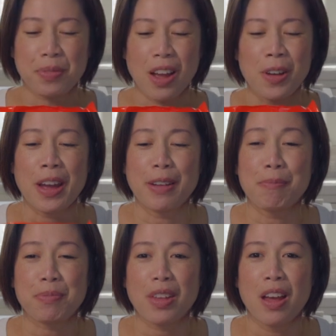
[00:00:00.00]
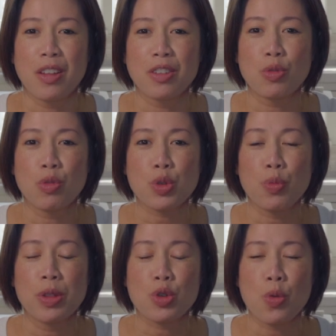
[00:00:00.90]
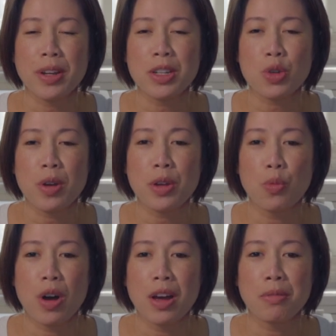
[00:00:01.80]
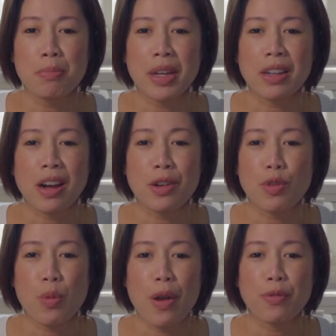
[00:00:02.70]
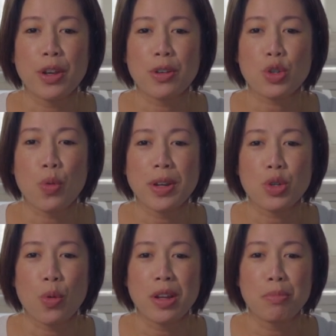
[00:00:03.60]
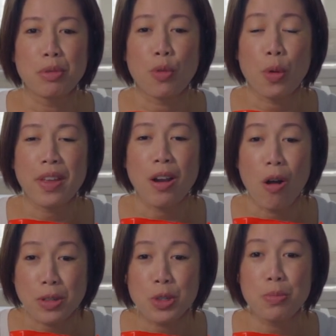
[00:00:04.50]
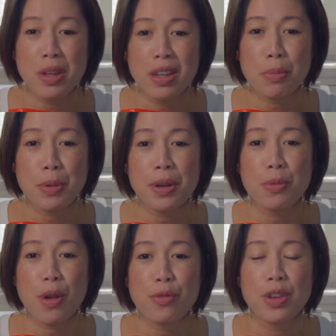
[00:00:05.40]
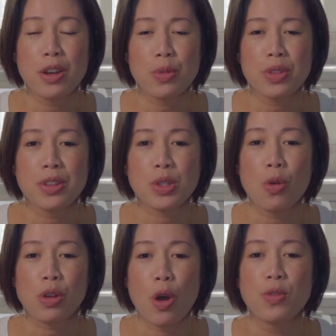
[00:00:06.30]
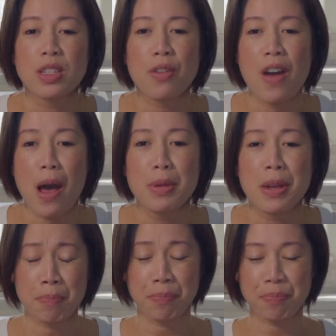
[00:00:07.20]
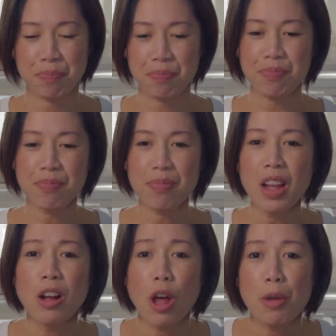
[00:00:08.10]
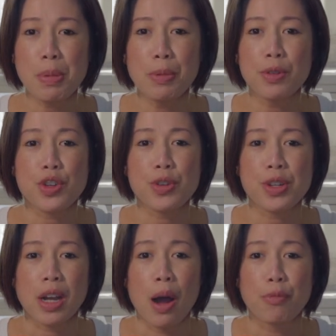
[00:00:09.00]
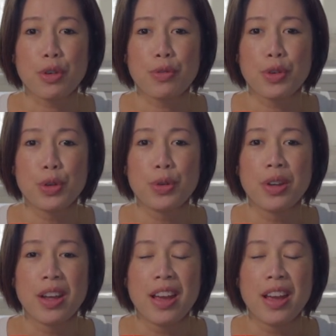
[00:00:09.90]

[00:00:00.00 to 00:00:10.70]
Okay. With 2021 being kind of a rough year and 2020 before that also being a pretty rough year with the whole COVID stuff happening, a lot of people have turned to comfort food.